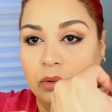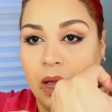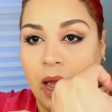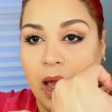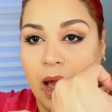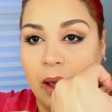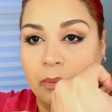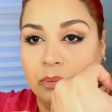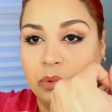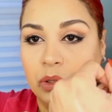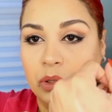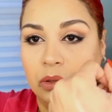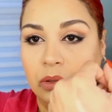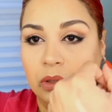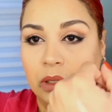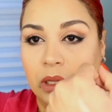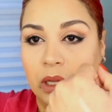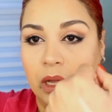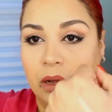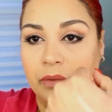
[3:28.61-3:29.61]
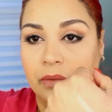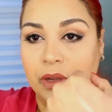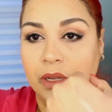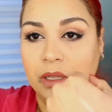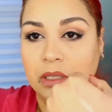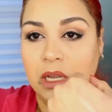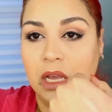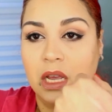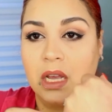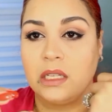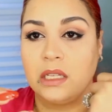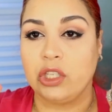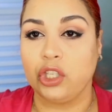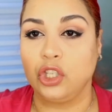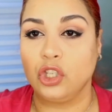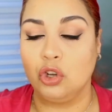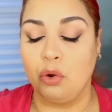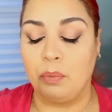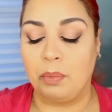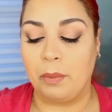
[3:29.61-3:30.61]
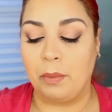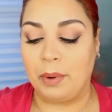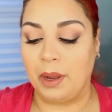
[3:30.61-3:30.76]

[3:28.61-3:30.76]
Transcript: Absolutely love it. It's super